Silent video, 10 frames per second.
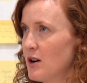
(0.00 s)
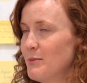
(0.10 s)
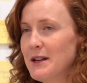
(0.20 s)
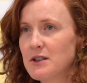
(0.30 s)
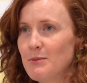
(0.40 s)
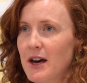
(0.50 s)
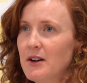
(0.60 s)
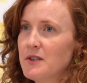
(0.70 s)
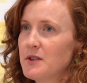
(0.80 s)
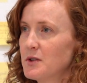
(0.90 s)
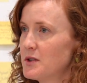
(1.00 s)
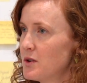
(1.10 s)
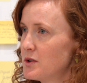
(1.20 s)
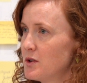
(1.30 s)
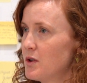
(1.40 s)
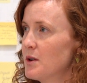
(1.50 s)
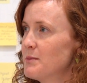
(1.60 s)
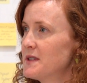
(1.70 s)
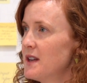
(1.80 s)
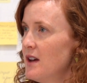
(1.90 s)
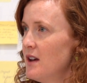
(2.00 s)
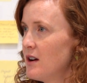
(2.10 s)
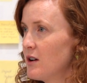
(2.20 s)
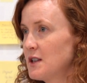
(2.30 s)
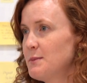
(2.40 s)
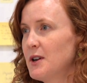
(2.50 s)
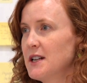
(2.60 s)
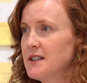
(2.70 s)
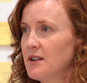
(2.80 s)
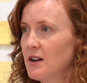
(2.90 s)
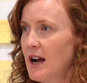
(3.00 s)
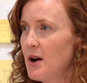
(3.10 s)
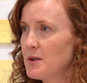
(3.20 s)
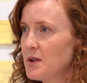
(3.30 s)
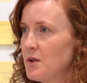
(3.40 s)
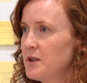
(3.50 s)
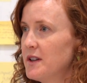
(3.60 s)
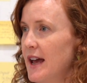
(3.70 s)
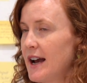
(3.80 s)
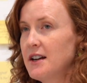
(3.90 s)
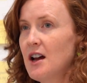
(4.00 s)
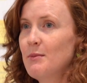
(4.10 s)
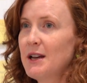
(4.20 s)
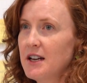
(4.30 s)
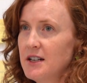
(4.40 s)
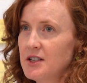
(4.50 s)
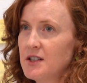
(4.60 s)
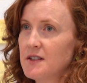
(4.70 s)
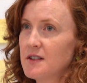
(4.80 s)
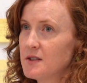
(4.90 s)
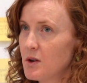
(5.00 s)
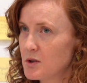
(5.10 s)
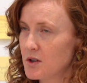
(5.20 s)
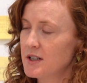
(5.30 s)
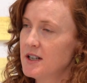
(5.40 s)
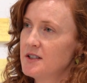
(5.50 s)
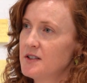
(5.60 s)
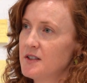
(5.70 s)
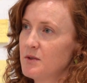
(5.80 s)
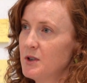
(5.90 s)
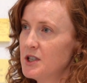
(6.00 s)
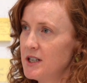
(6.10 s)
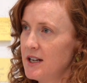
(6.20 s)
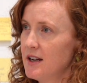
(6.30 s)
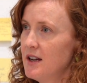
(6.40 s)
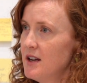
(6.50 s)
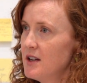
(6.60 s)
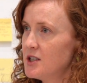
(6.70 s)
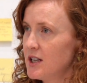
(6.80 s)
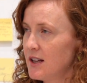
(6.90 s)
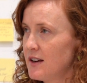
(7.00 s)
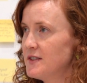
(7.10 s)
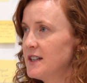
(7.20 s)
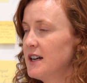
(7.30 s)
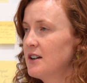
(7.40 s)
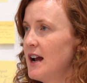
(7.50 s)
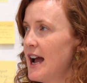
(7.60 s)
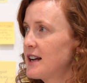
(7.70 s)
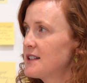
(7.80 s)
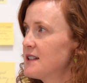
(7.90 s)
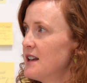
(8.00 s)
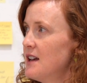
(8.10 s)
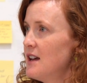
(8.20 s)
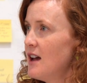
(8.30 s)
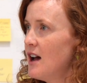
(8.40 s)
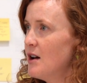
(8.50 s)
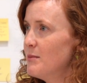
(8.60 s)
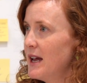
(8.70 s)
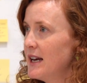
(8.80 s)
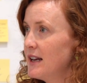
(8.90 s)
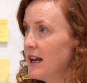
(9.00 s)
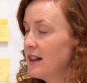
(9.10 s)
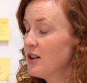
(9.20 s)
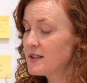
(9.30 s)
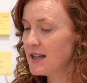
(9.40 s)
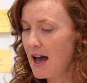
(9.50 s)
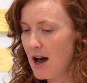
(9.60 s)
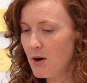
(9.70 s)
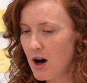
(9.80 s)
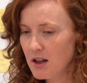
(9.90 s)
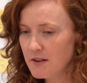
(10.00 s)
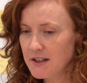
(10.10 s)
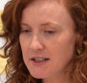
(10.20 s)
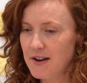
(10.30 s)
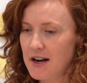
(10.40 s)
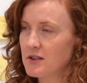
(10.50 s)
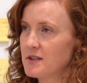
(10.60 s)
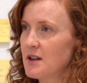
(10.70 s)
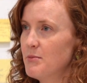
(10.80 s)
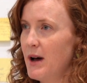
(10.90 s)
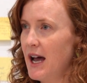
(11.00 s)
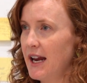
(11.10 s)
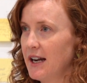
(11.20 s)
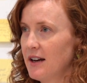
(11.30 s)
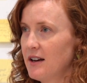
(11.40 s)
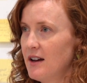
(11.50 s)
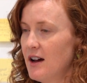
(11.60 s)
her mental models, her social norms, her experience in her household, the economic conditions, the social conditions in which she lives and interacts. And it looks at how all of these factors combine